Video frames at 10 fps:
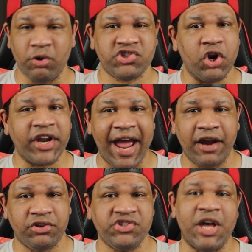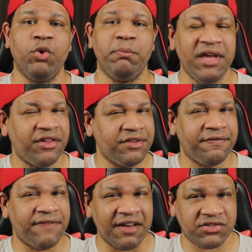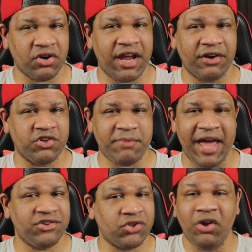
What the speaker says: 4-star characters that will be on the 5-star character banners.